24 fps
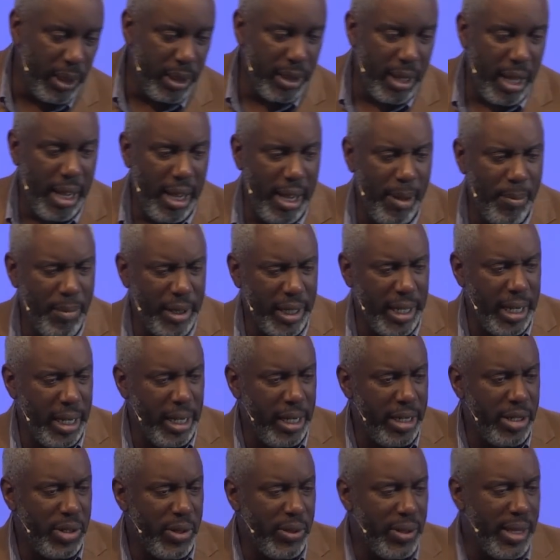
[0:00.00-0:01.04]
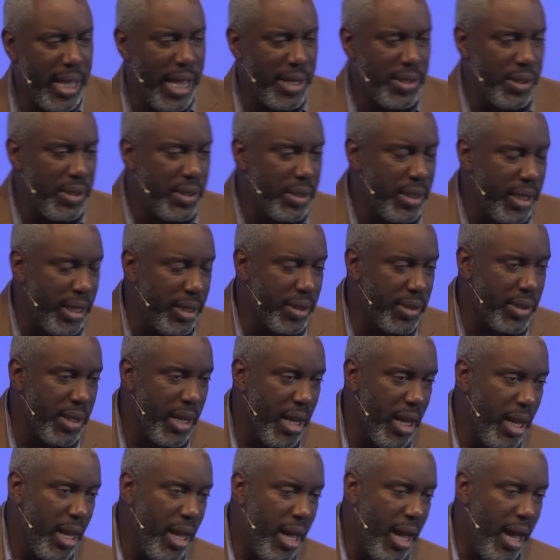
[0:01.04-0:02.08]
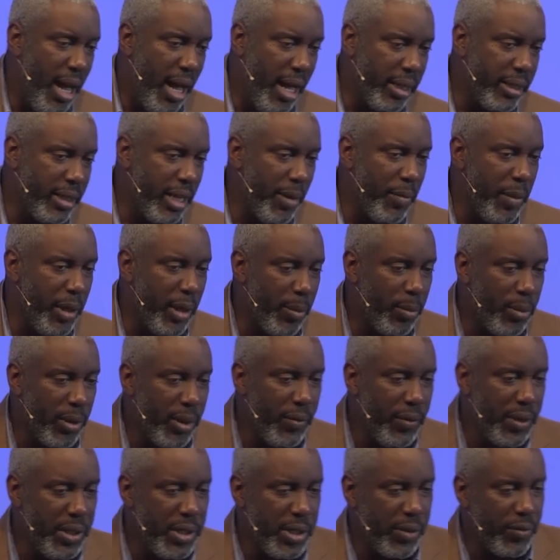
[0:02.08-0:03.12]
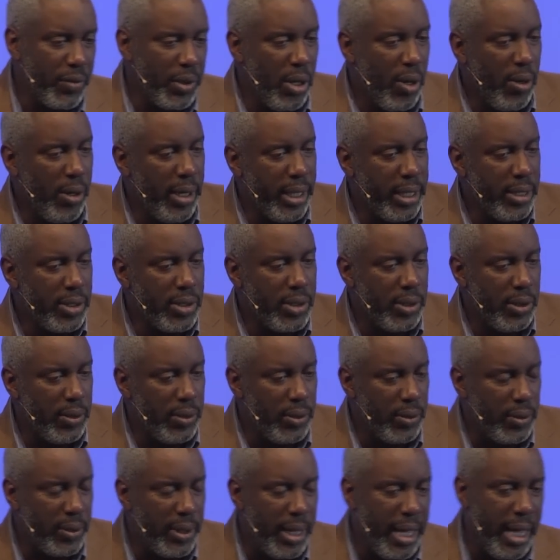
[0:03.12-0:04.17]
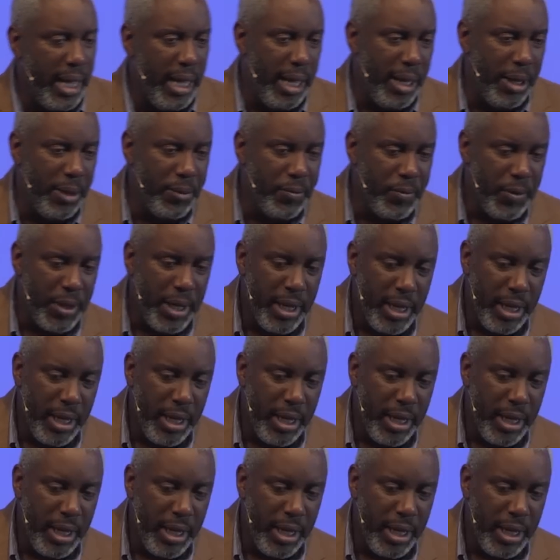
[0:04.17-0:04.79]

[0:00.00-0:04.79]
would uh, begin in 2006, uh, give me the privilege of going to uh,